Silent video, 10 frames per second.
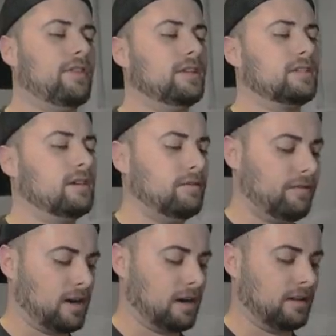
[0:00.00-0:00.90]
so
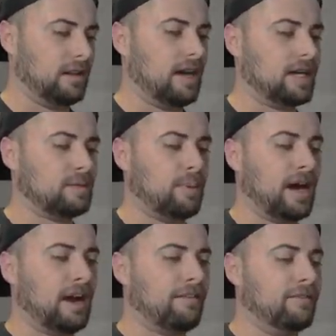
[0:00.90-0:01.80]
far. The last
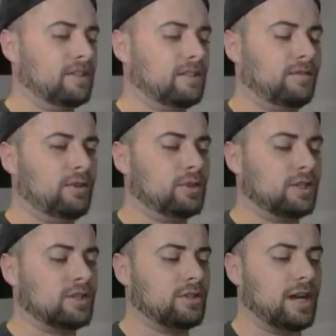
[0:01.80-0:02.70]
pack for this Fusion
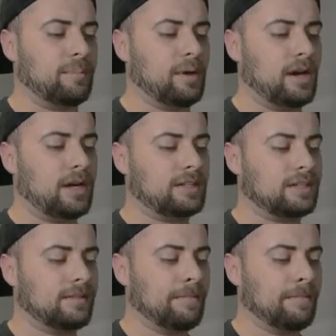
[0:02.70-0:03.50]
Strike box.